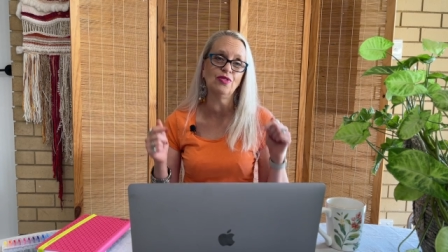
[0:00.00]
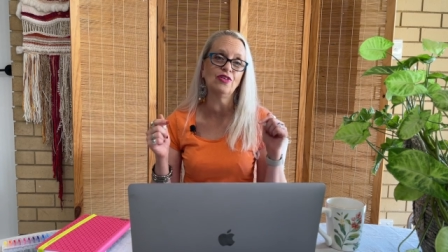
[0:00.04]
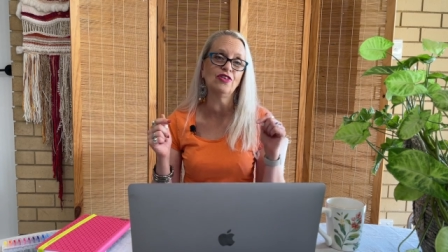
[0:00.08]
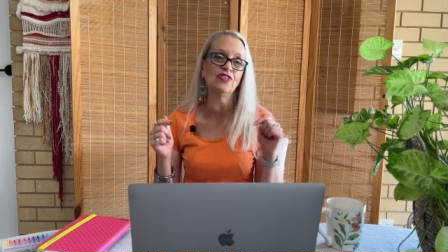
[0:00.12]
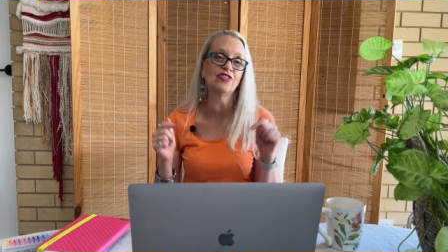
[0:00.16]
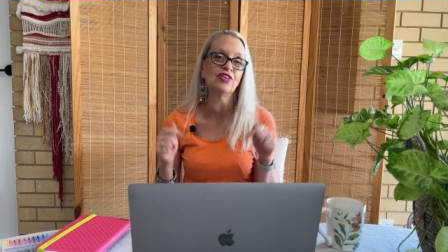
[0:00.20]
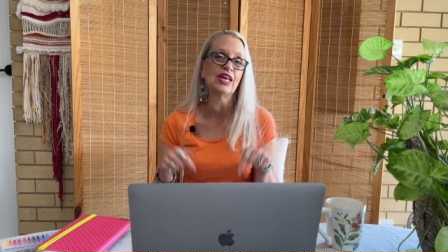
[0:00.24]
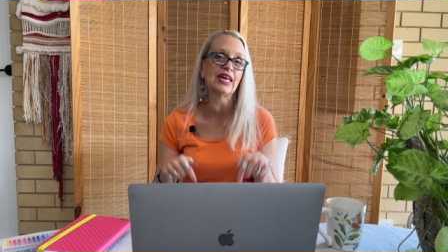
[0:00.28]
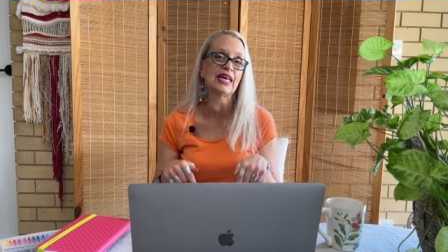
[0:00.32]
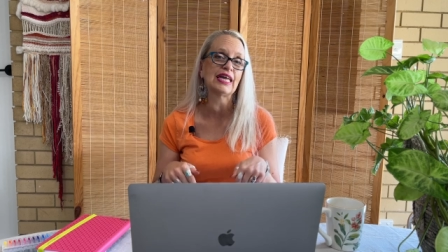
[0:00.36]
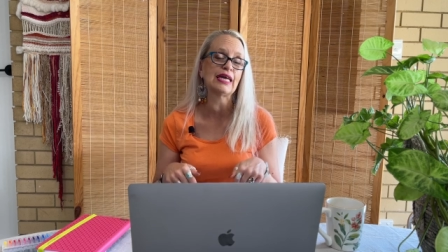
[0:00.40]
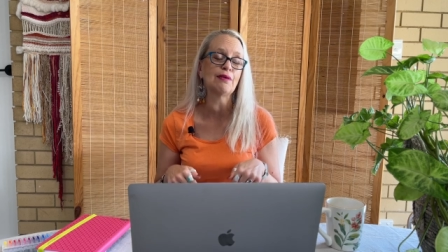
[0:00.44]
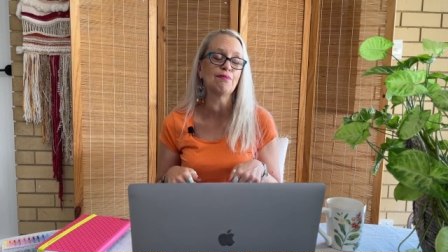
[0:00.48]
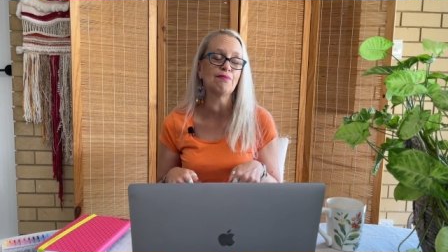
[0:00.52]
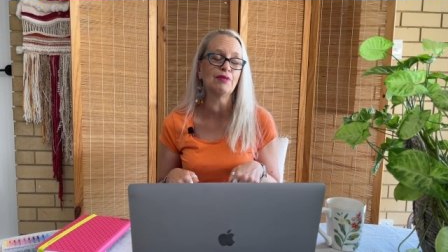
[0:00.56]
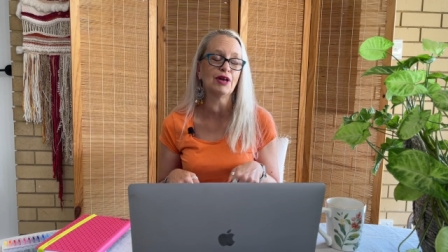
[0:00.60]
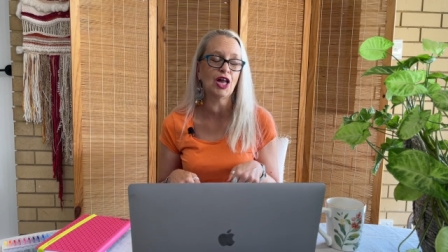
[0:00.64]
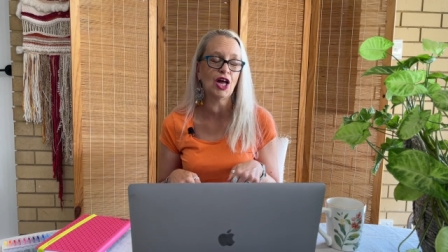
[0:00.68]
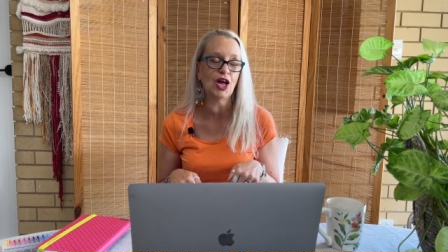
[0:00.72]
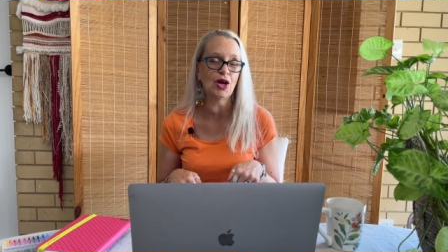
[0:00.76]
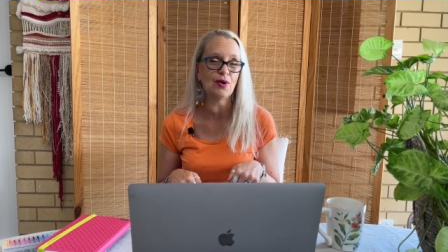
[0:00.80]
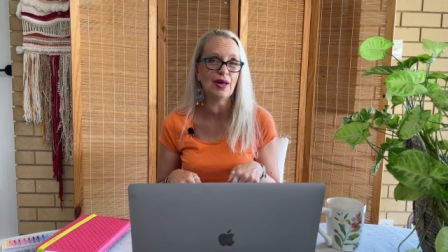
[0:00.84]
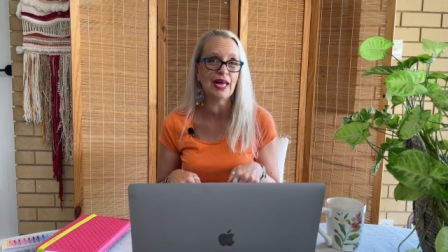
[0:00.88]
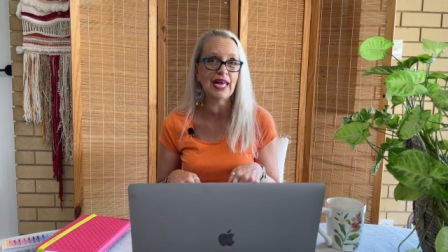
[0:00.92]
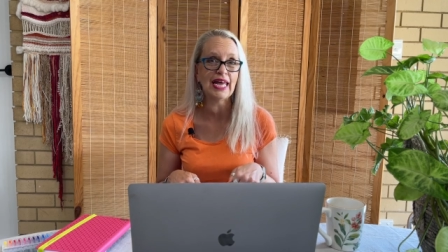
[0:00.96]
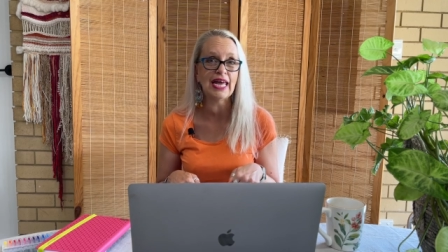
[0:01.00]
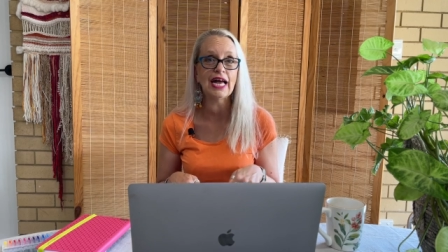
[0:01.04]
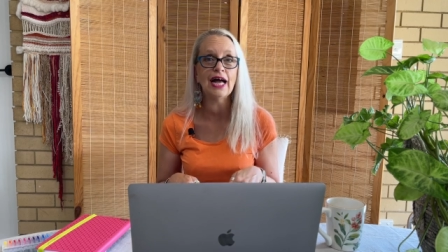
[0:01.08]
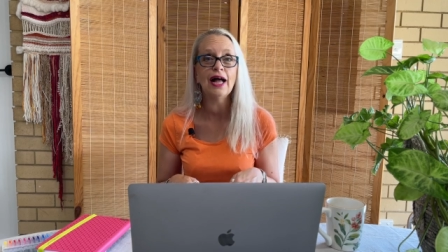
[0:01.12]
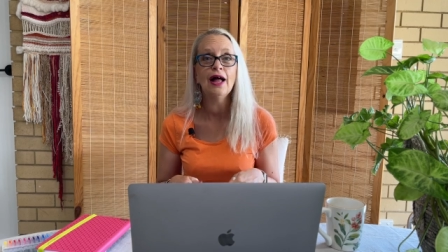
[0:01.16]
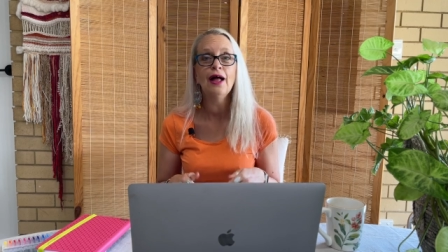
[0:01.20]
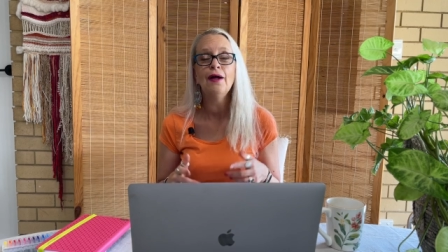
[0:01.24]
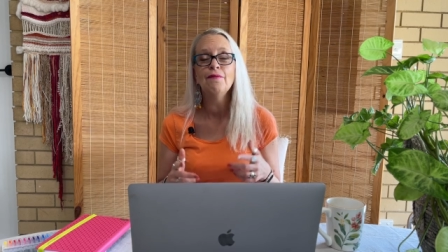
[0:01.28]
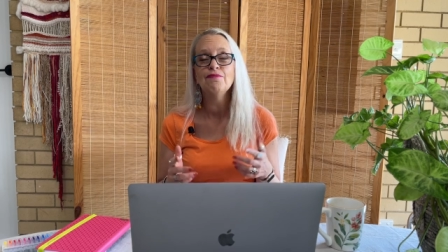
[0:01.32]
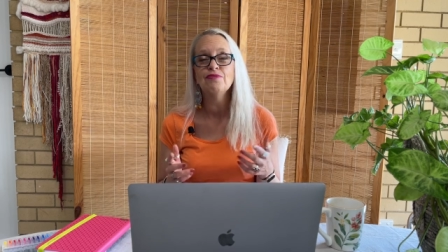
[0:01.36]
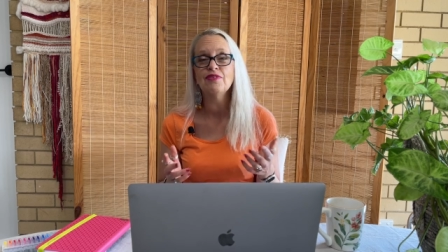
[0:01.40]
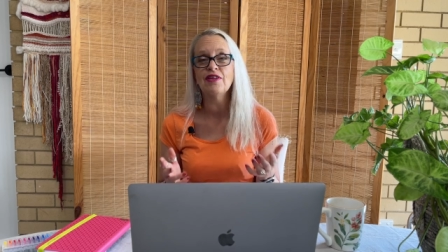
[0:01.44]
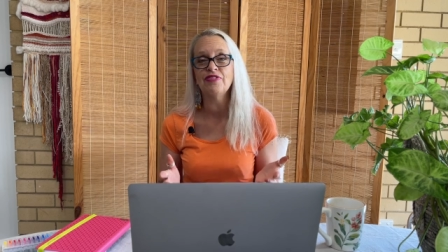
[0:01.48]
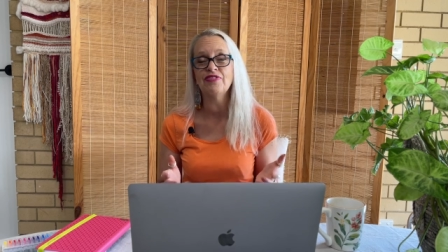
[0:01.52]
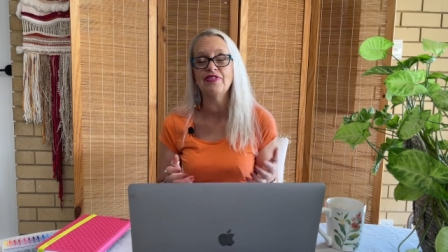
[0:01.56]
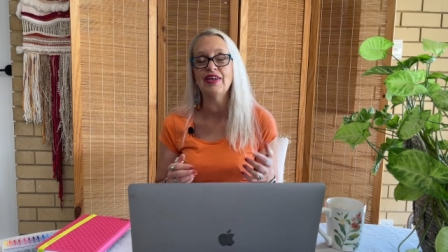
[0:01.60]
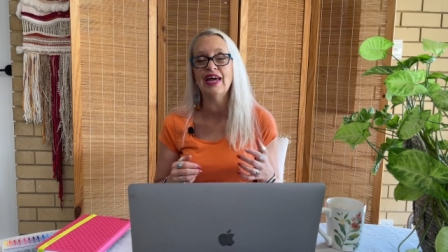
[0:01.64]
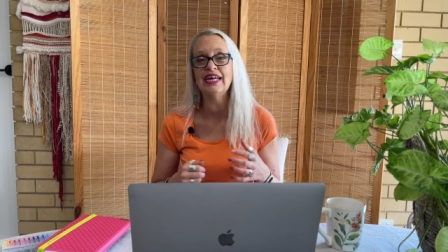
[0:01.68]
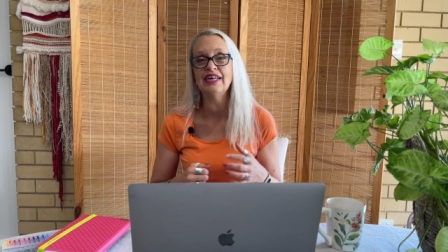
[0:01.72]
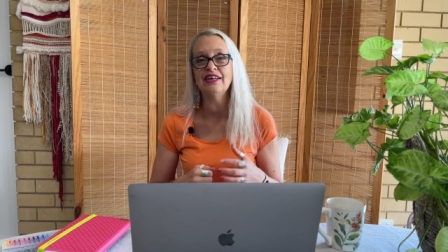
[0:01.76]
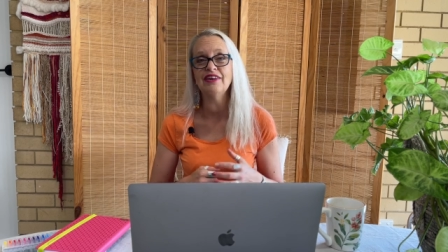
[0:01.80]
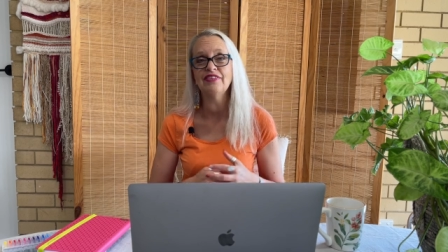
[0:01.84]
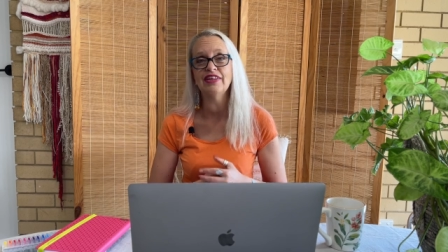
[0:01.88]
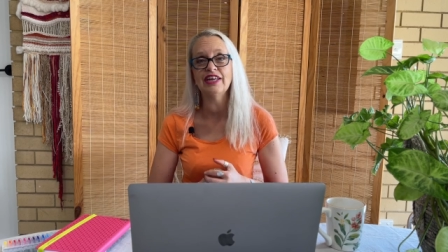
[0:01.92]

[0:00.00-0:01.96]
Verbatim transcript: There's a link below here, the 10